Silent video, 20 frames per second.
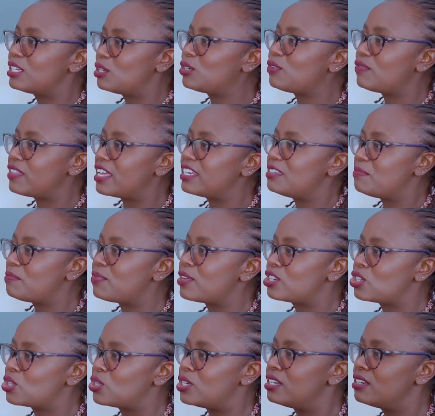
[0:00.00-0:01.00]
get out of that
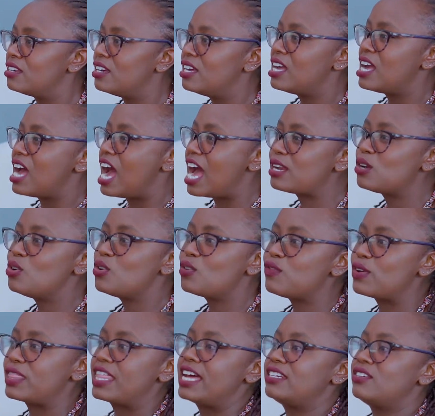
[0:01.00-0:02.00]
depression, I'd
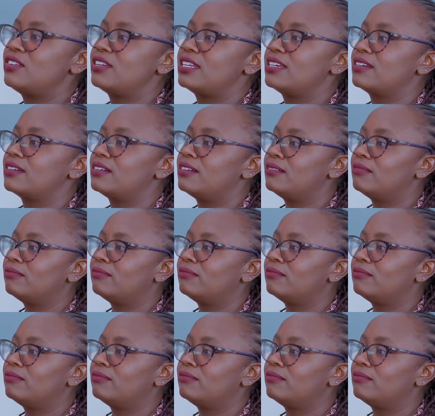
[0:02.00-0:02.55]
look for that drink.